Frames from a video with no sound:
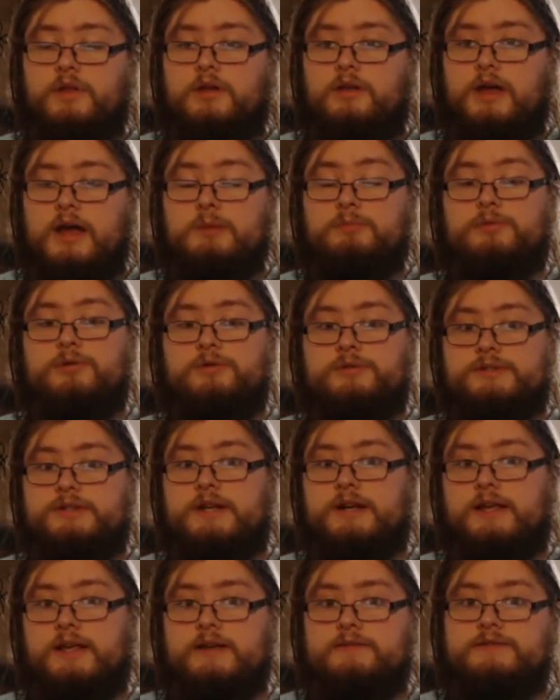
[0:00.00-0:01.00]
emeralds
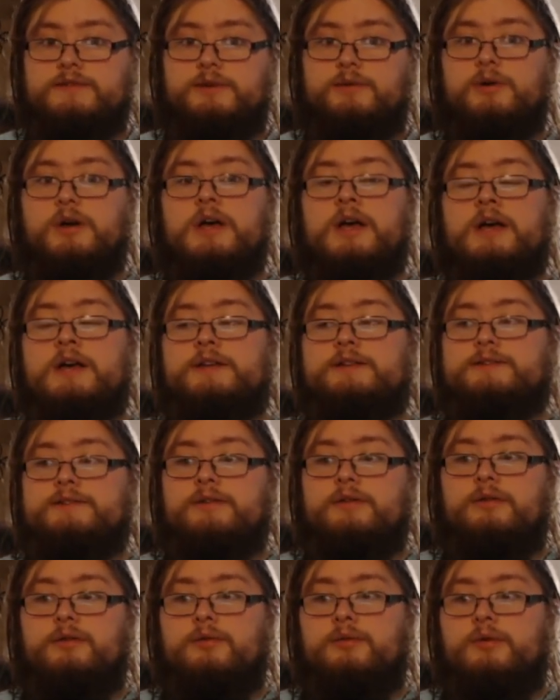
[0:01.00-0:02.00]
that it gives you.
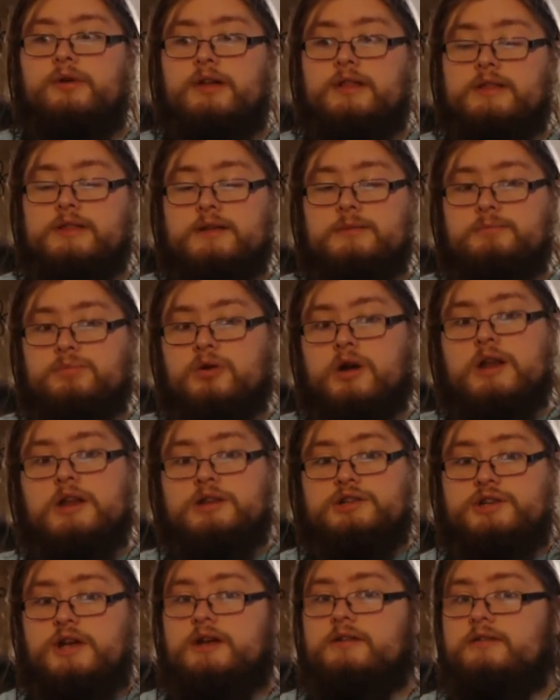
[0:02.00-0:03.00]
So they're pretty
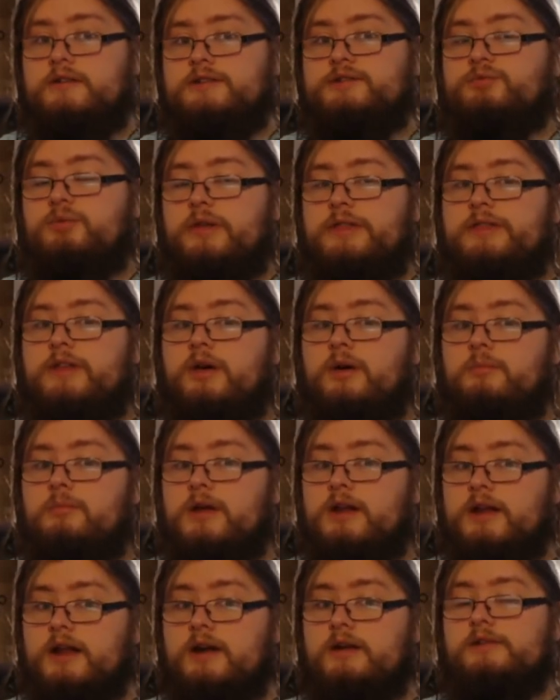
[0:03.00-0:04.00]
generous with them,
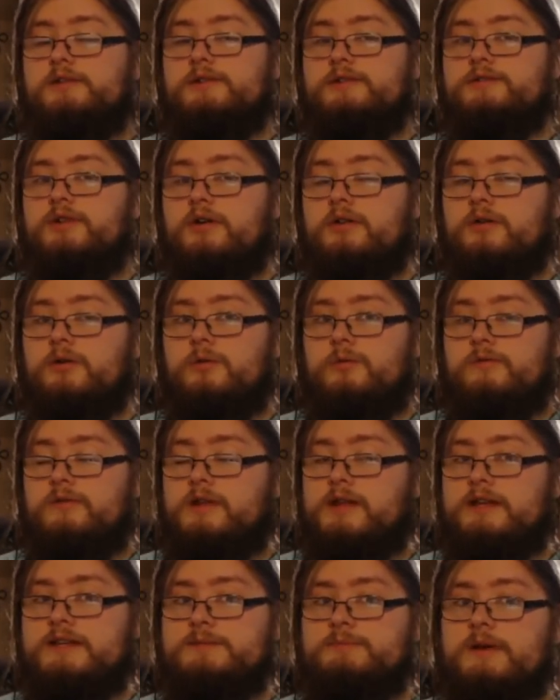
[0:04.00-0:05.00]
and characters aren't
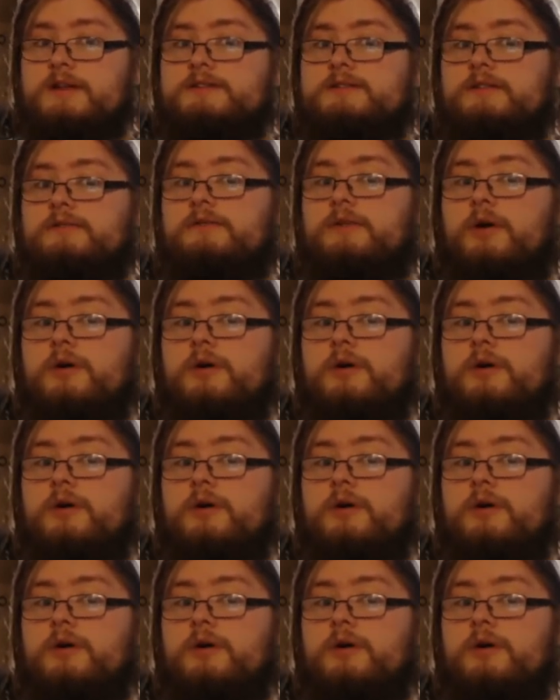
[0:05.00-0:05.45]
overly expensive.